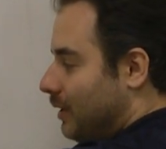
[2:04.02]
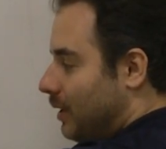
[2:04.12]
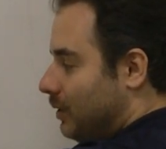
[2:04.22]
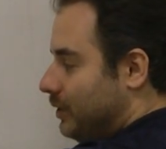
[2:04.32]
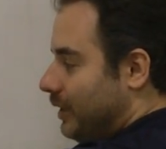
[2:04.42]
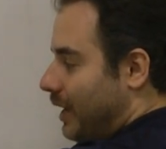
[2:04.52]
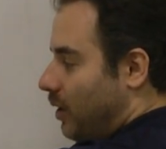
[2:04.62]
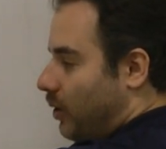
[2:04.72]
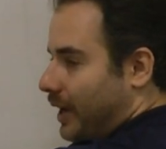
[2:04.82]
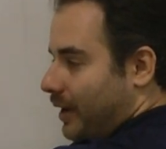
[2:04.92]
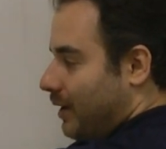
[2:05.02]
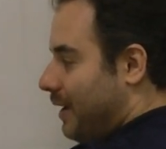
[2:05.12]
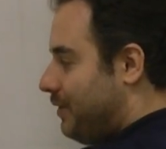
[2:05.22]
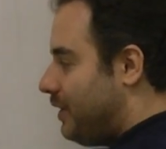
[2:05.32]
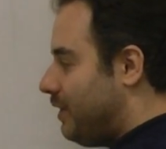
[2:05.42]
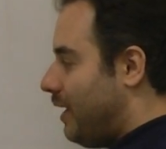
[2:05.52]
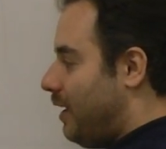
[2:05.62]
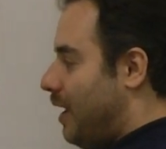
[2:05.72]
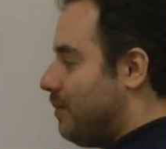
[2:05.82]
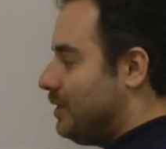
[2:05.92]
it'll say, okay, I see
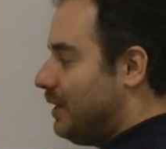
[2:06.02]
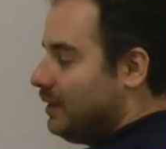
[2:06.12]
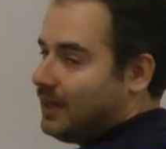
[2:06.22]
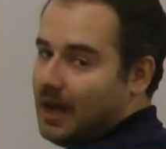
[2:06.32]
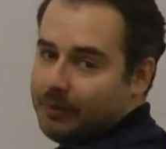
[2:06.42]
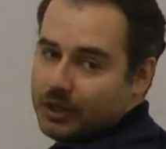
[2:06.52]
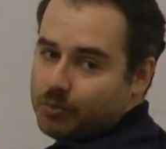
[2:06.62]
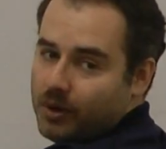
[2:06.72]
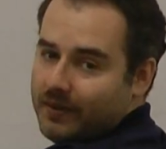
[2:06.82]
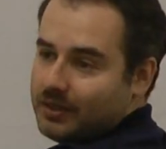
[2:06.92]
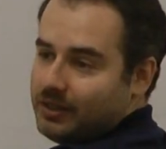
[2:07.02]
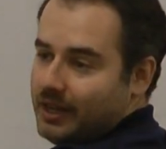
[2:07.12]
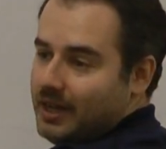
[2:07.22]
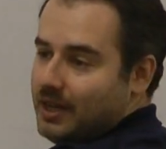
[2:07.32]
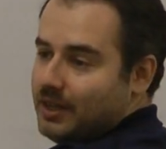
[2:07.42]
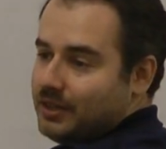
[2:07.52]
that Amazon.com has previously